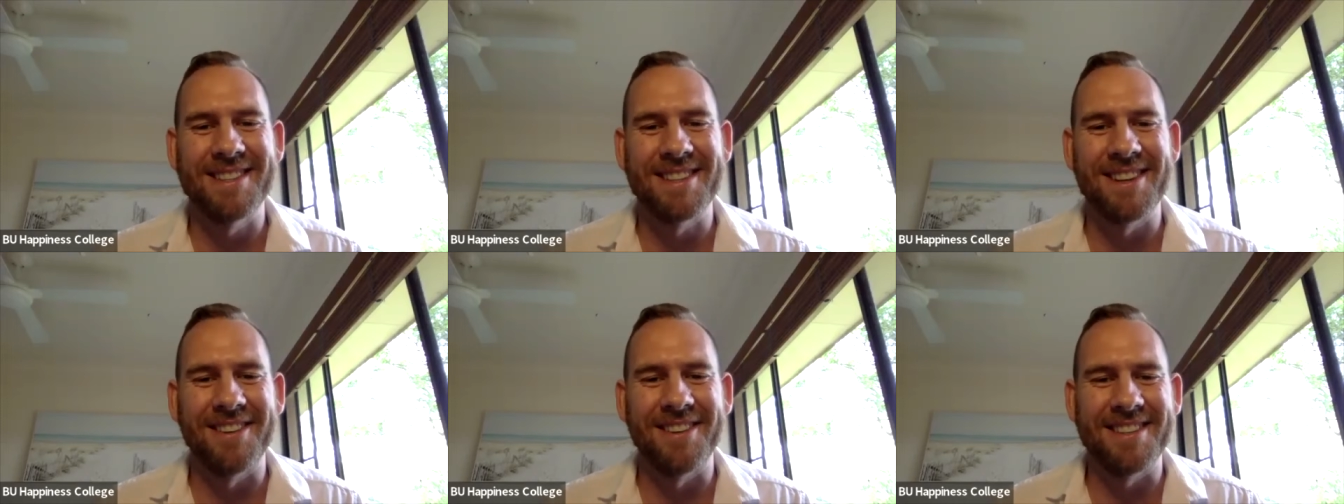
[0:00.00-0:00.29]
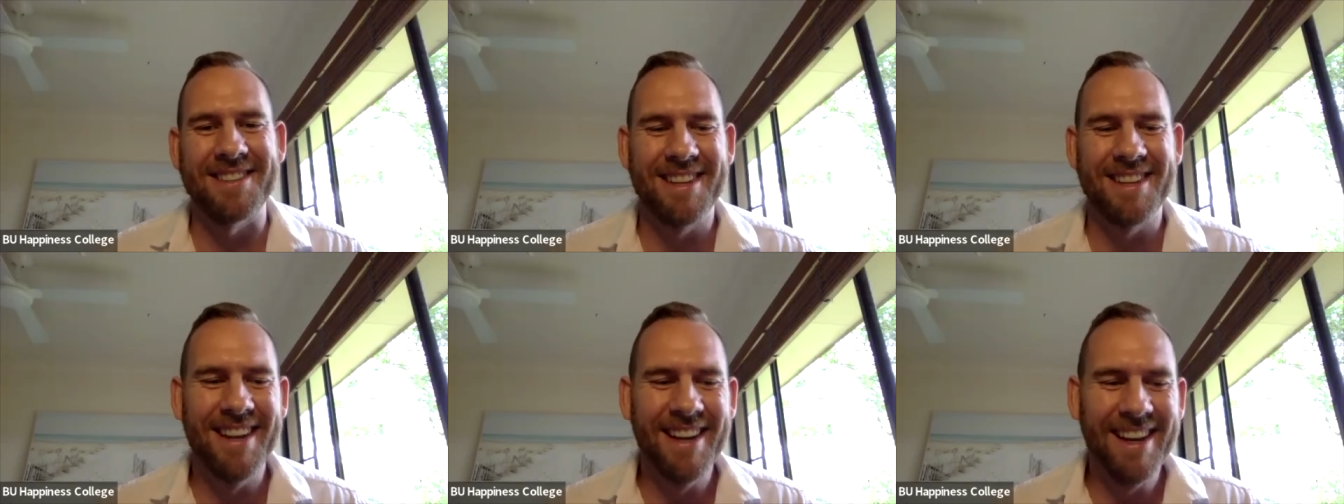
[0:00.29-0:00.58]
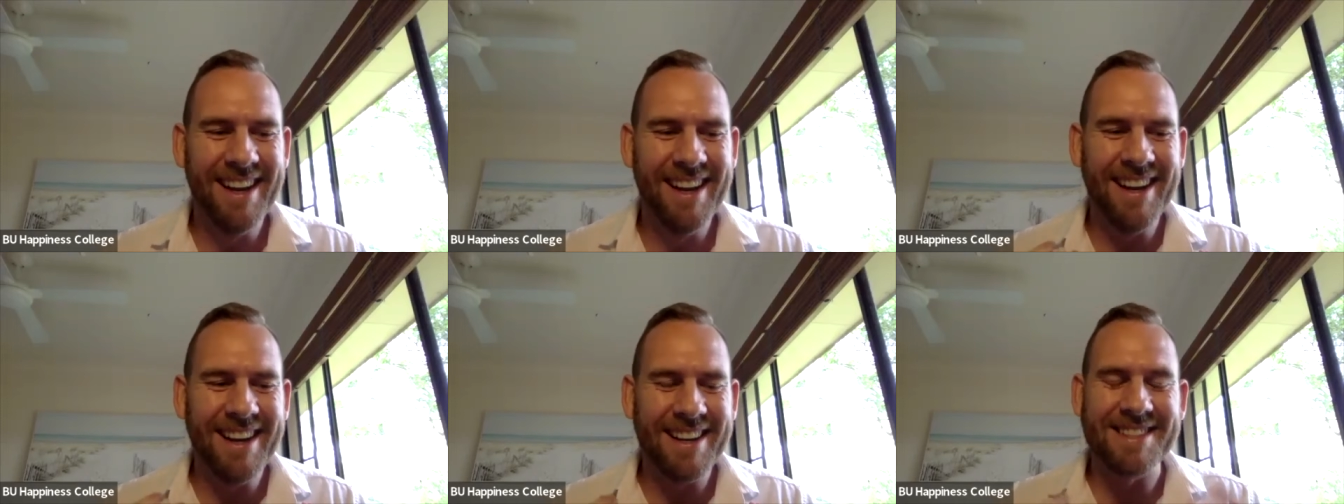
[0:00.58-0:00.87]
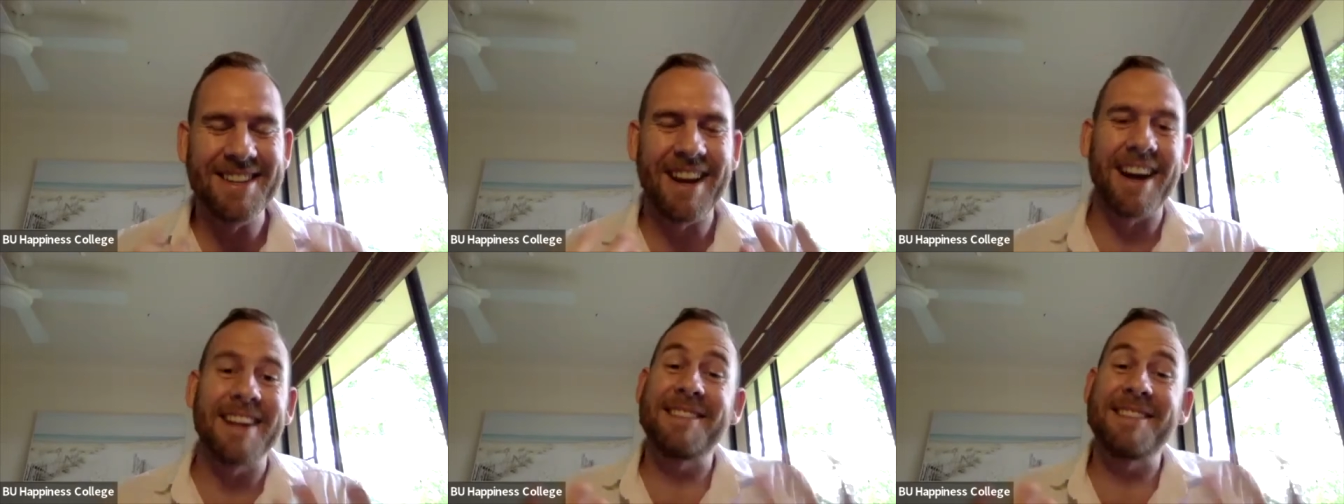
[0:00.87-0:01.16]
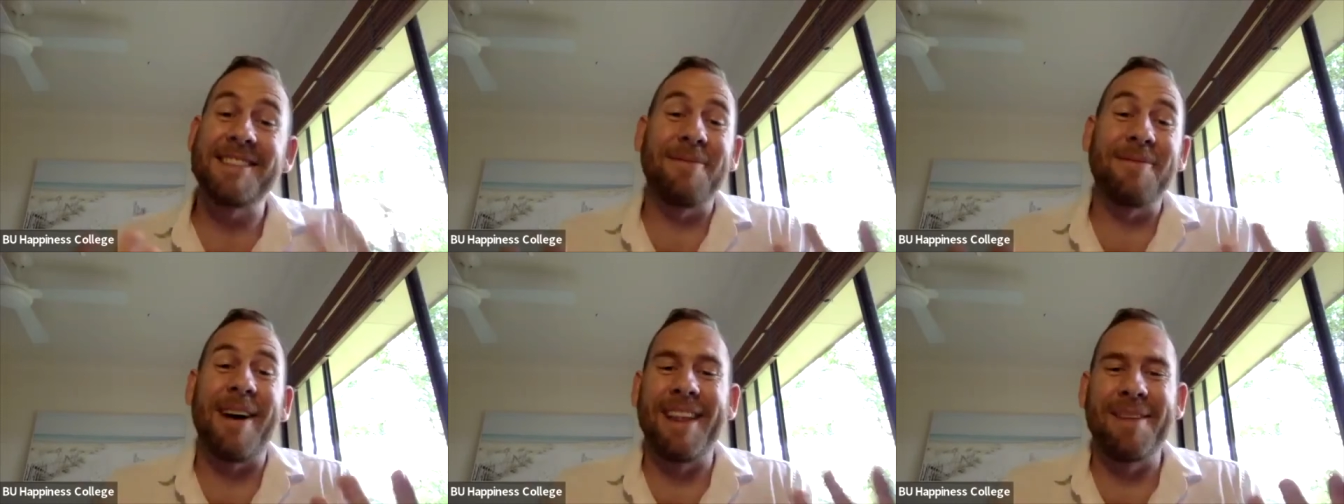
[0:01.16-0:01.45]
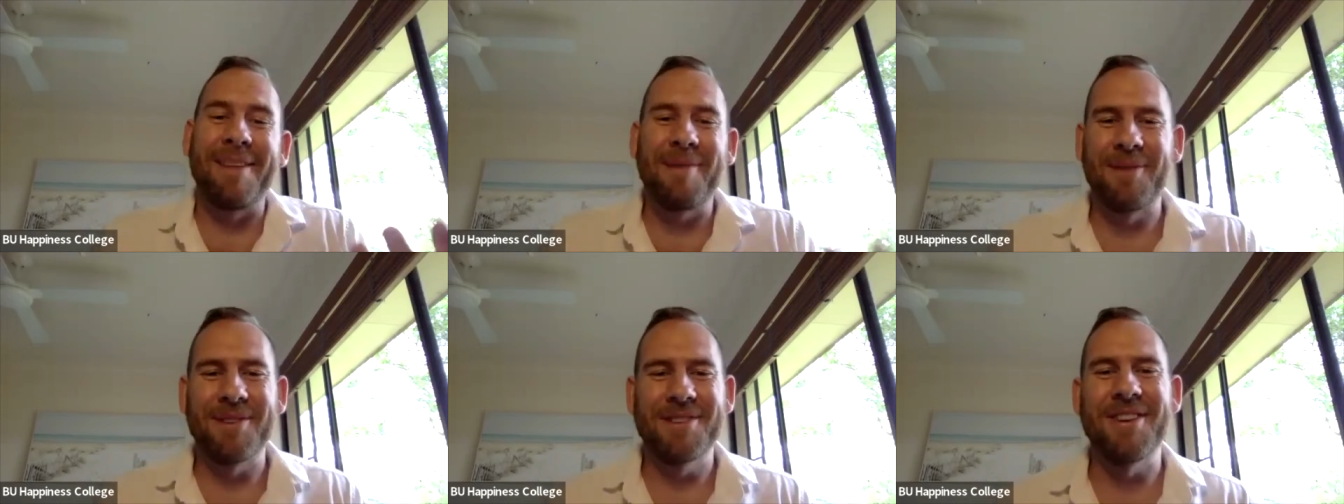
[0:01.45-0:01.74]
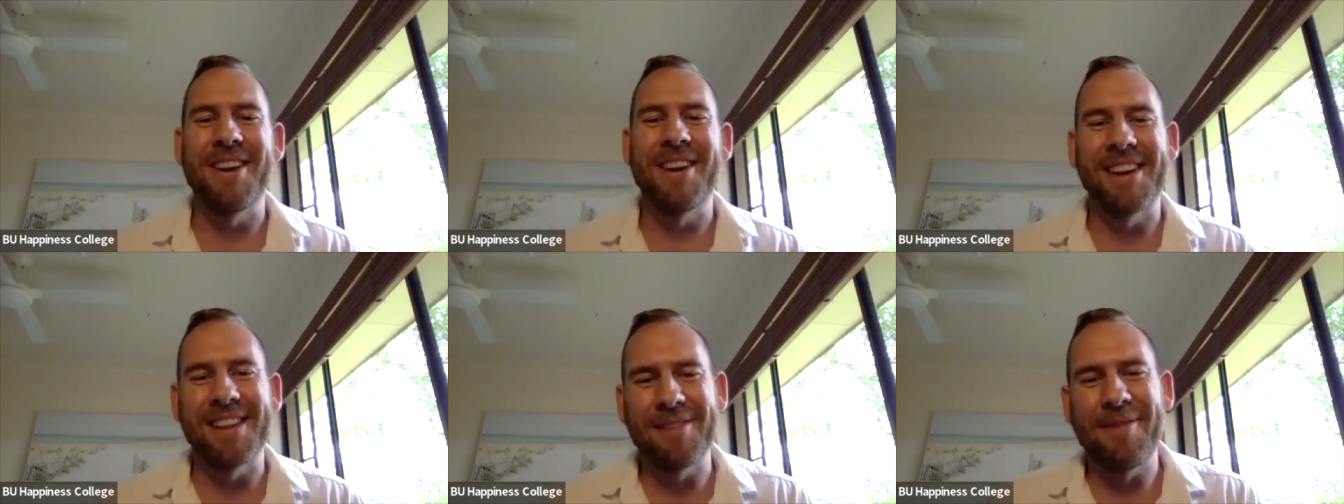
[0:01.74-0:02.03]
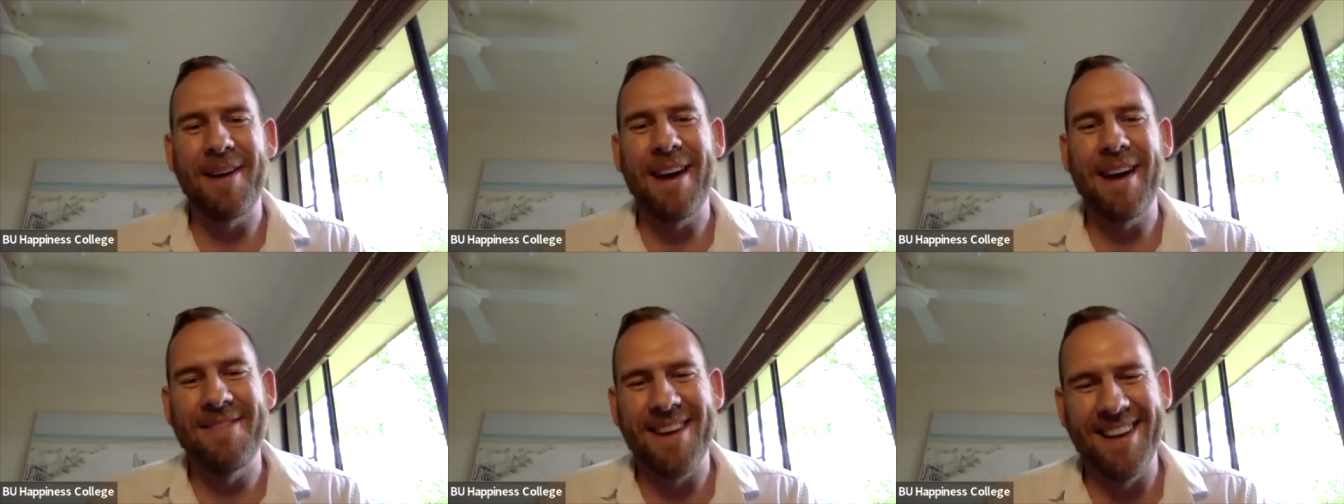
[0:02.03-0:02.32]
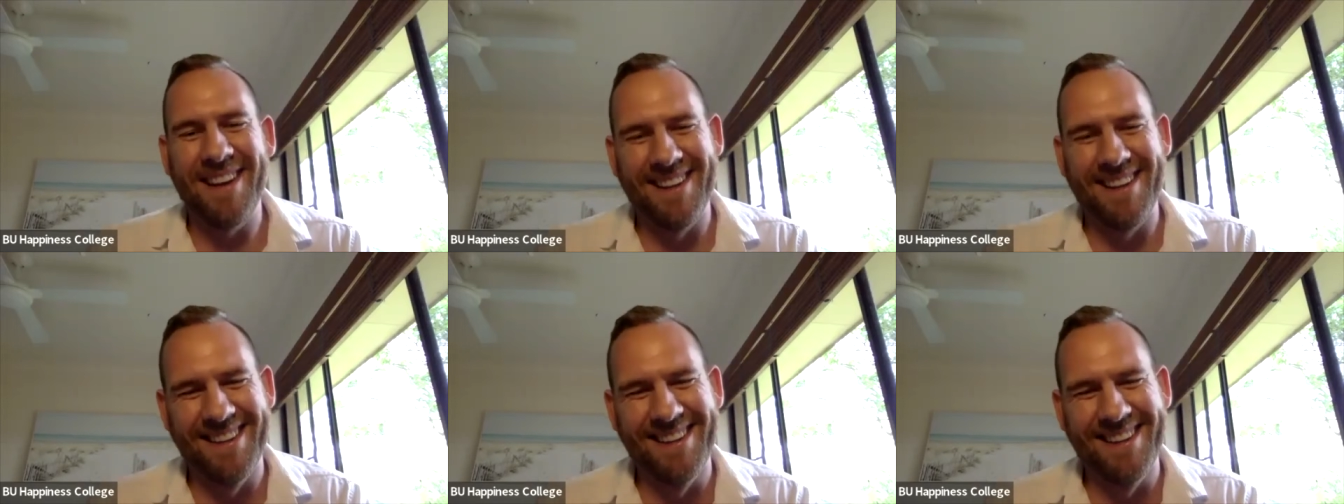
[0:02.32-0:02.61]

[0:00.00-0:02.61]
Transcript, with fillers: So it's it's nice to finally be returning the favor.